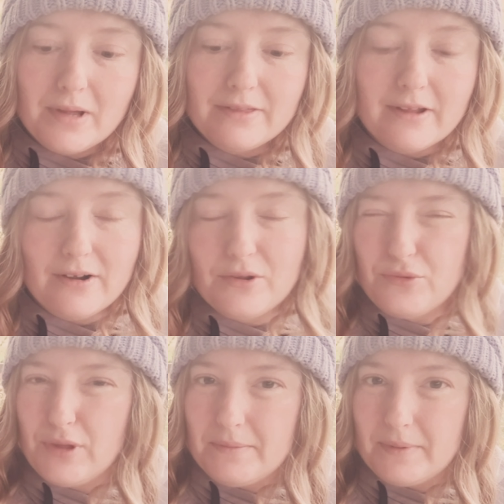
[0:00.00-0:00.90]
There is
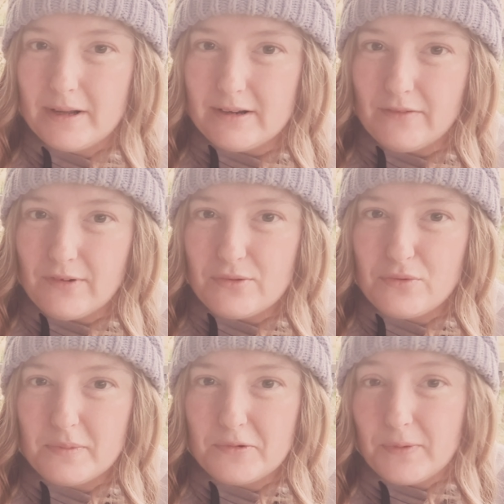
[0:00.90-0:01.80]
a big difference
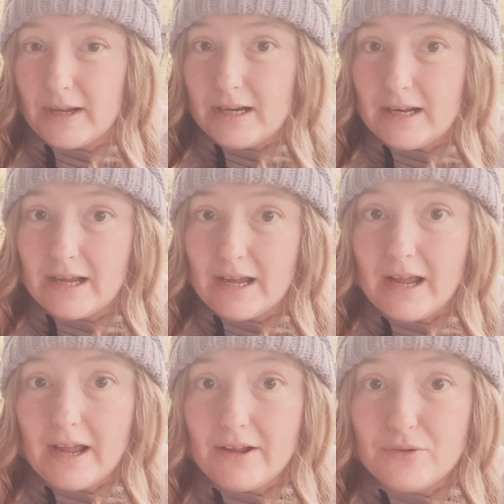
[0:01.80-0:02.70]
between getting
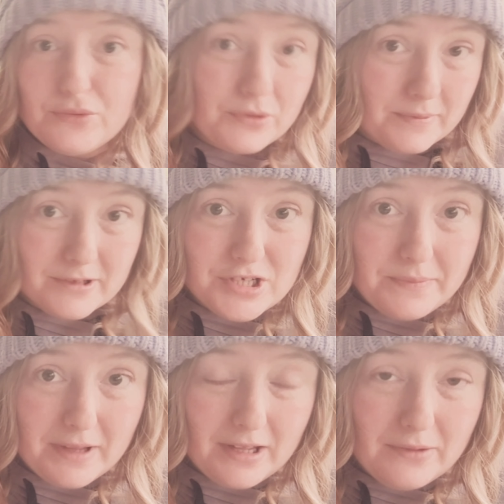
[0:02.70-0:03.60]
a super cheap
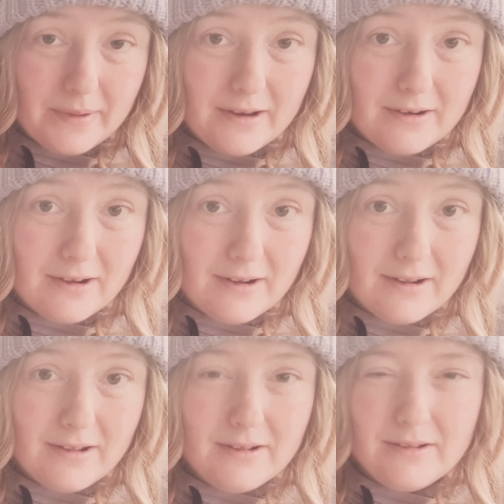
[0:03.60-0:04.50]
incubator,
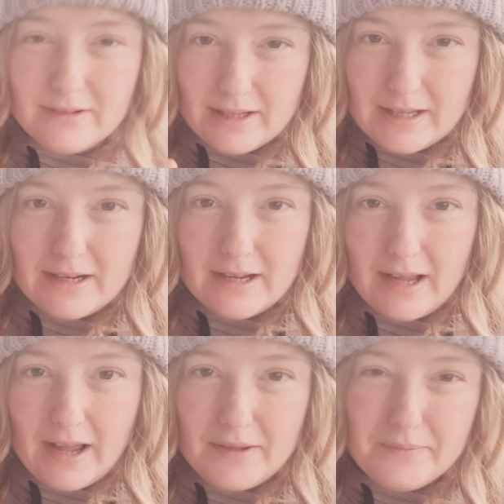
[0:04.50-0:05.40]
getting a